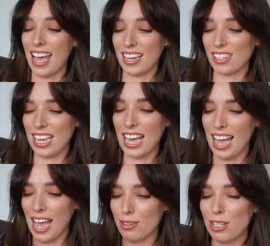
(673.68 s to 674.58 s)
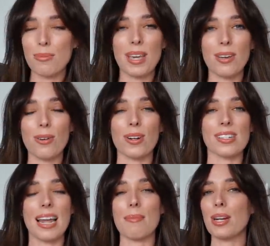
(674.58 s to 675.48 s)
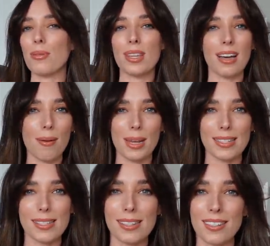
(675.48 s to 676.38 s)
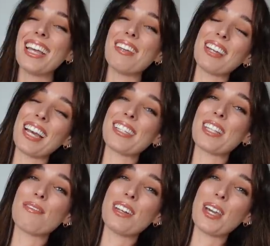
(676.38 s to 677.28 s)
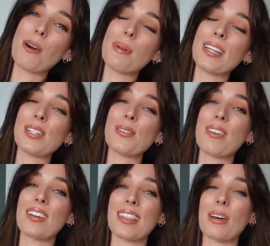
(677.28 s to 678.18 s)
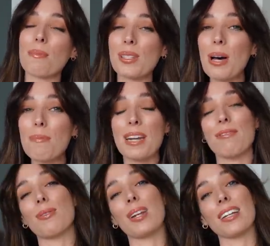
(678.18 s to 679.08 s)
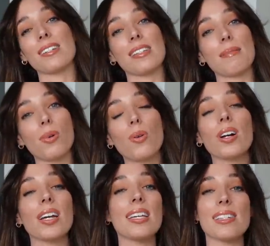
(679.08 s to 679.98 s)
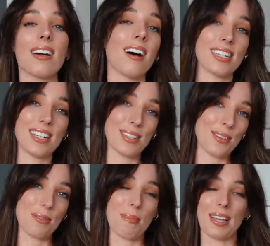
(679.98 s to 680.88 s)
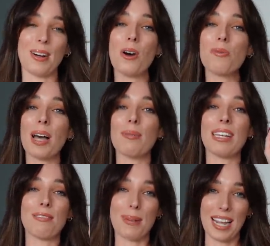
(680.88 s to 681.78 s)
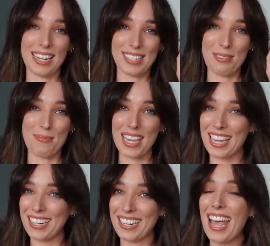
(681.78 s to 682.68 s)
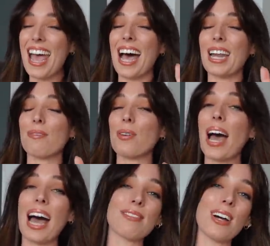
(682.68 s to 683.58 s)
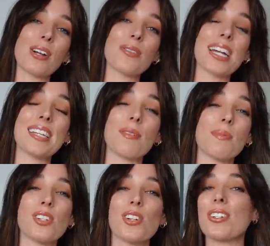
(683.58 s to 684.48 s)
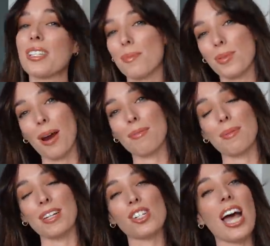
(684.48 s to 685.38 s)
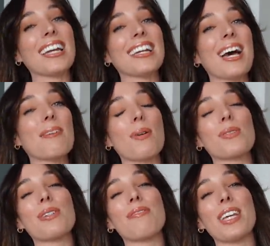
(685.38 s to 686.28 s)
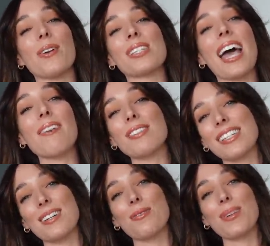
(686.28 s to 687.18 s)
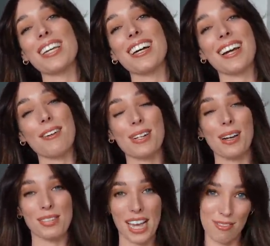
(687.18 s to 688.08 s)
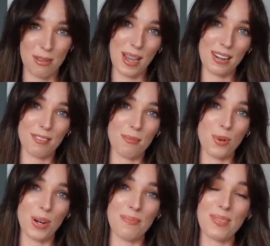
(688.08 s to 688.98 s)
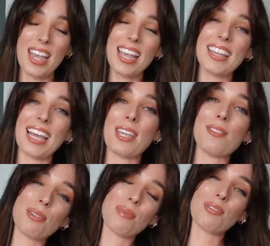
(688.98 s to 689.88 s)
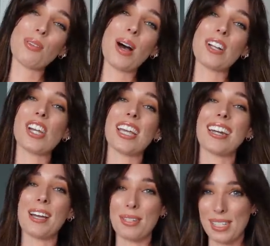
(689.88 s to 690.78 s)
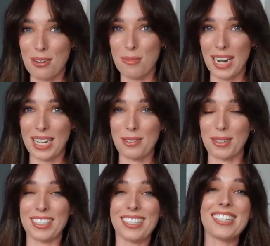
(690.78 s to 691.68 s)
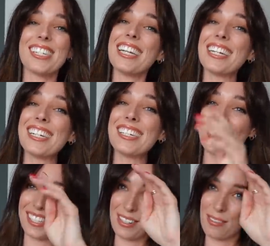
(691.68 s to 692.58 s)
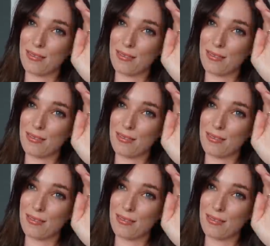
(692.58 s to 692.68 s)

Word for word: And yeah, how do you make yours? Let me know in the comments. If you liked this video, please do give it a thumbs up. And if you would like to see more easy cocktails that you can make at home, I will leave a playlist up here. And if you have not already, then be sure to subscribe to my channel. I post new videos every single week, and I would love to have you back for more. Thank you so much for watching, and I will see you on my next one. Cheers!